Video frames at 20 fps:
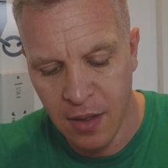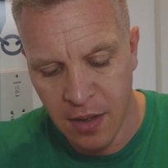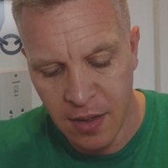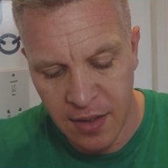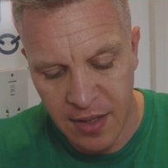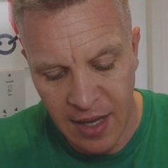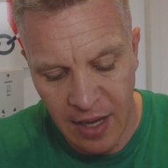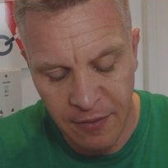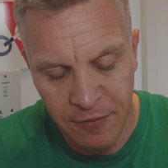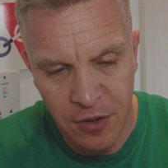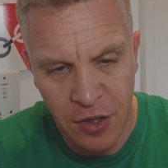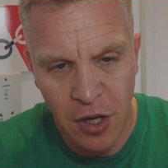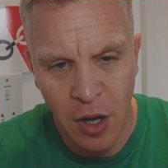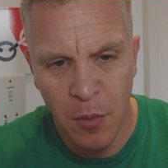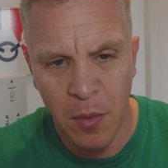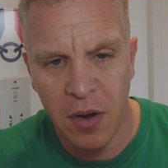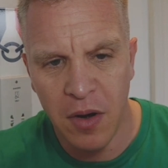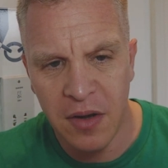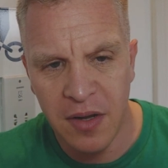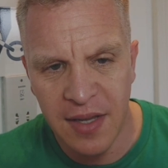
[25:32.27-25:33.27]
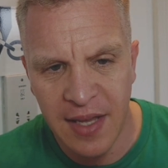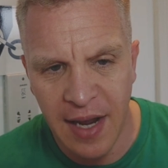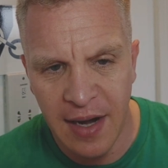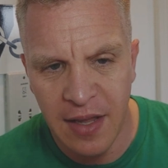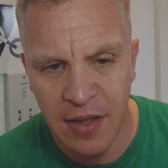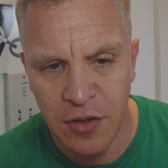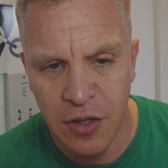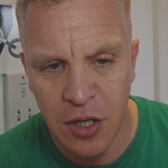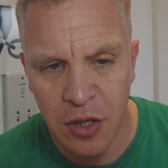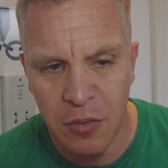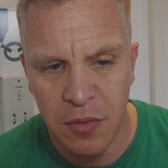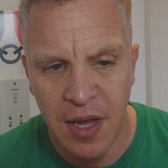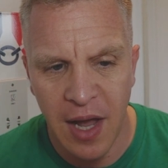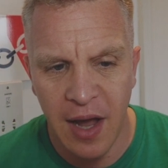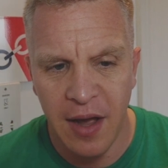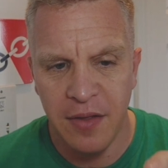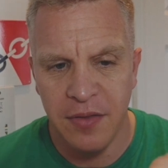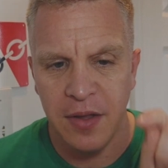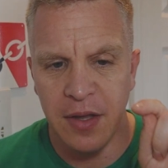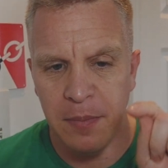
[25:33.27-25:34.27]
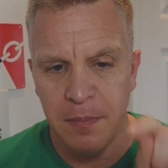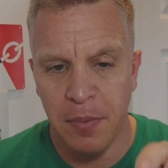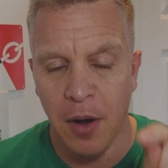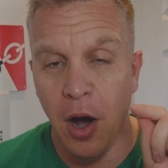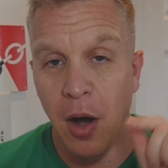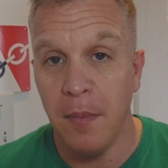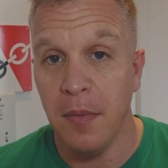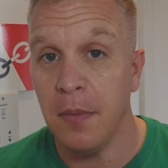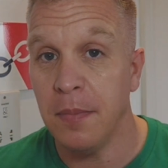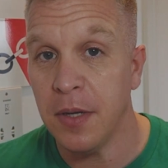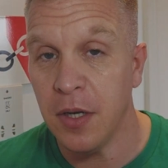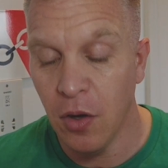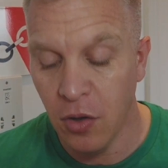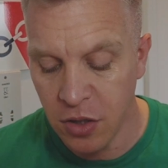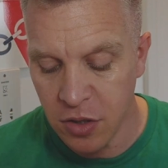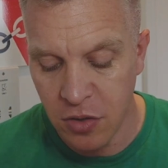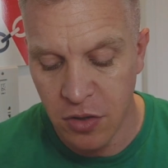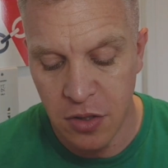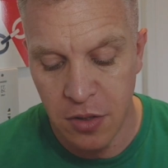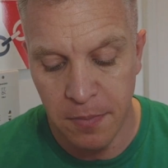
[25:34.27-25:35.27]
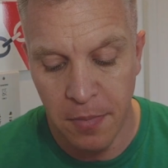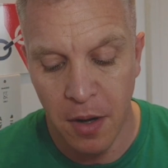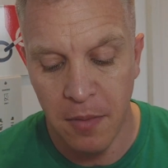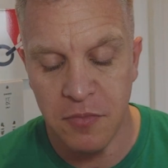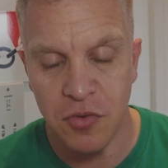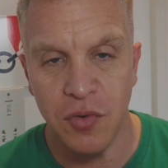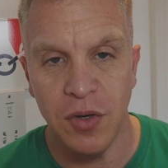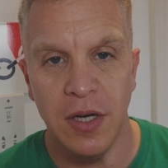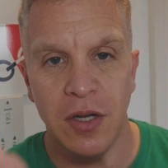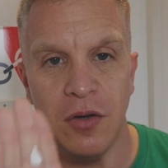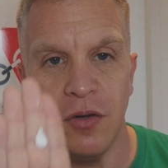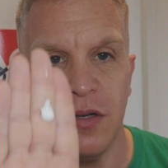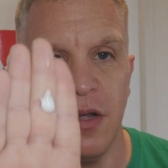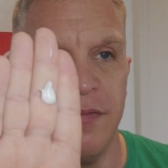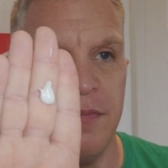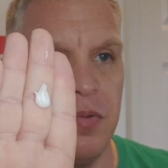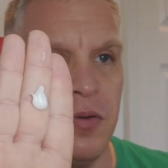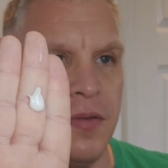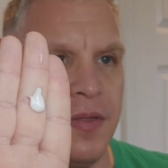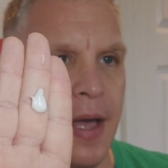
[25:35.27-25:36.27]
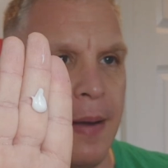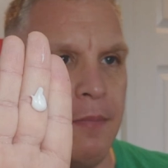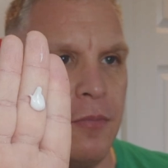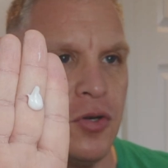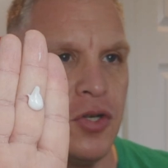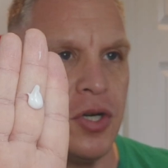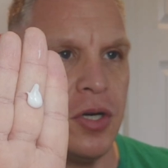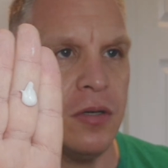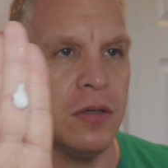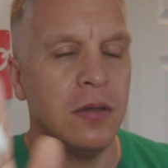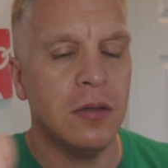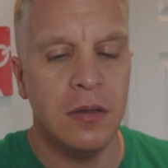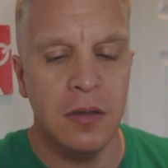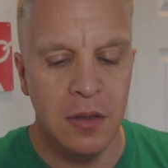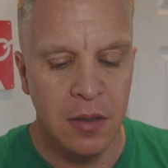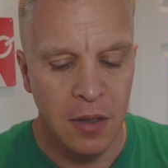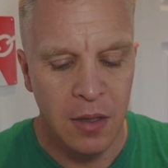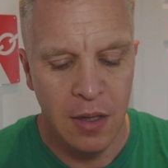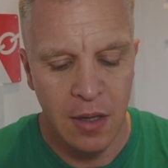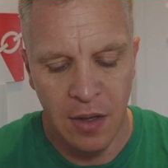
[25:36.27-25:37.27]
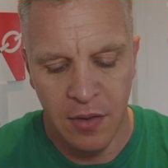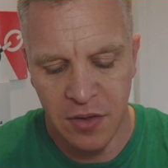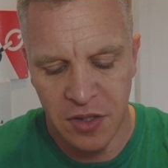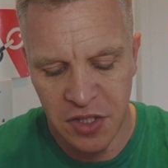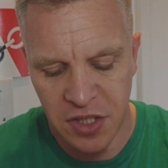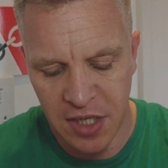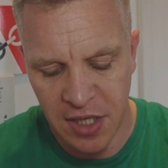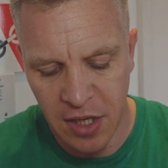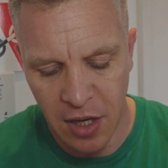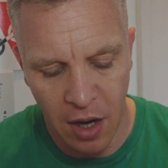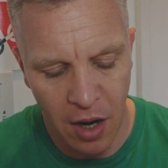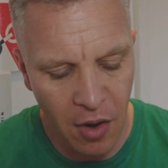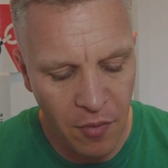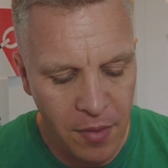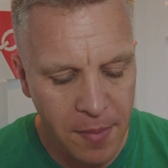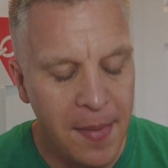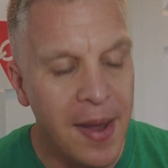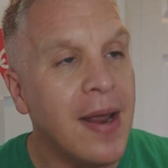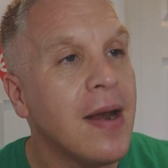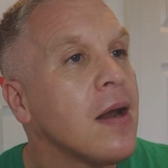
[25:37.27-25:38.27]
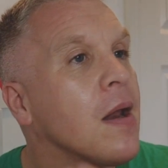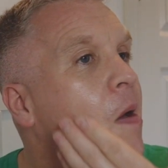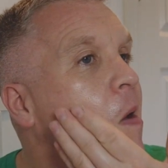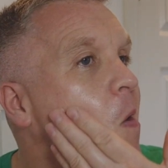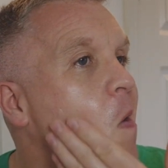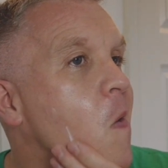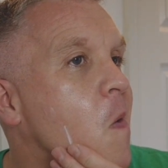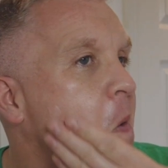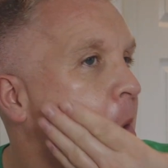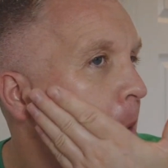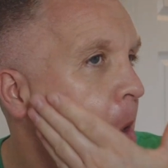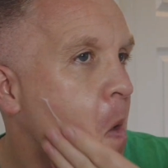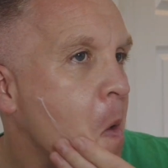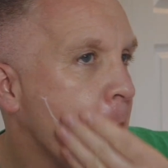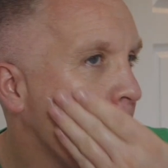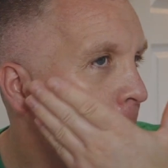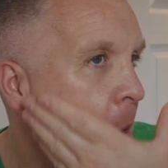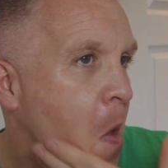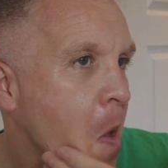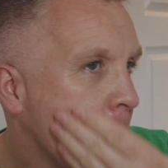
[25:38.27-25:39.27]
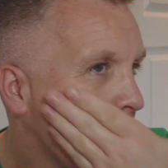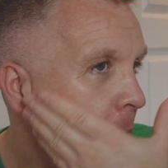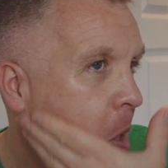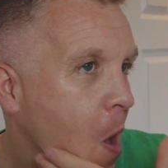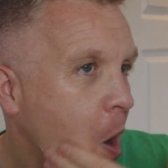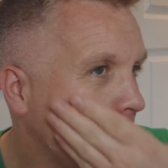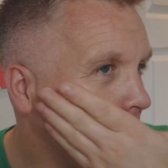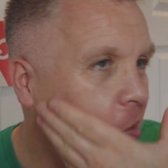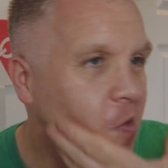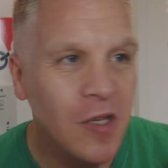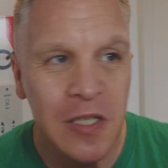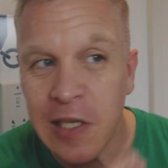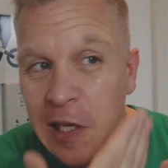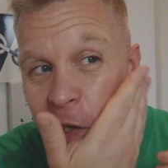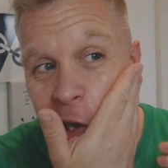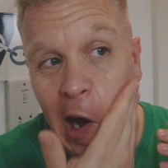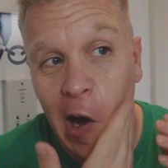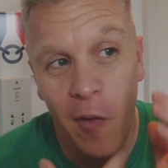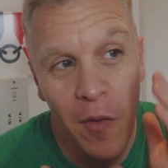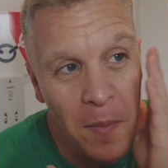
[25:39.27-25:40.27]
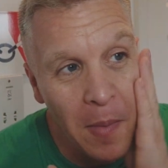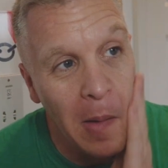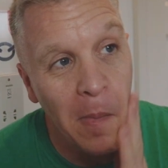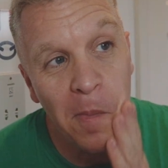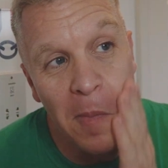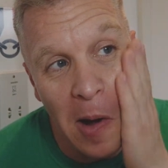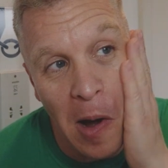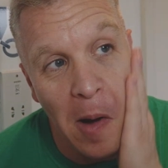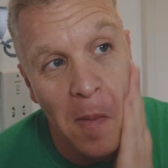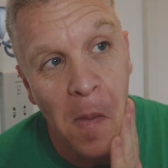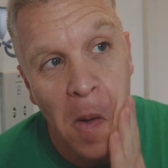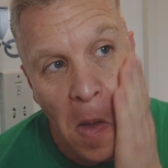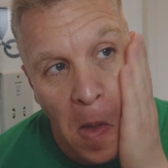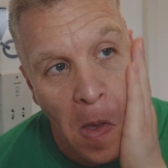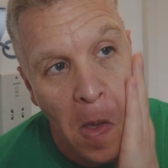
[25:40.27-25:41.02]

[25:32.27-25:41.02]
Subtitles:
if you know where I can get it in the UK, the balm, it'd be nice because the balm's really good. I'll put that much on. The Zingari Man. I like the Zingari Man balm.